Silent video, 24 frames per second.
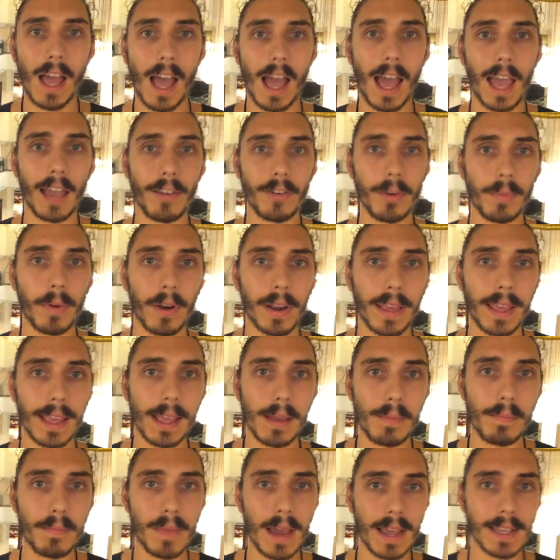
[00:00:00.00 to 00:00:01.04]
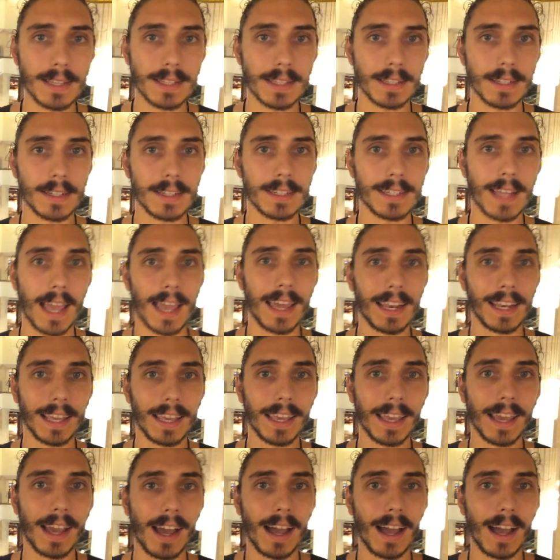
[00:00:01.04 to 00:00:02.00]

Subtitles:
Hey everybody, Mason Taylor here.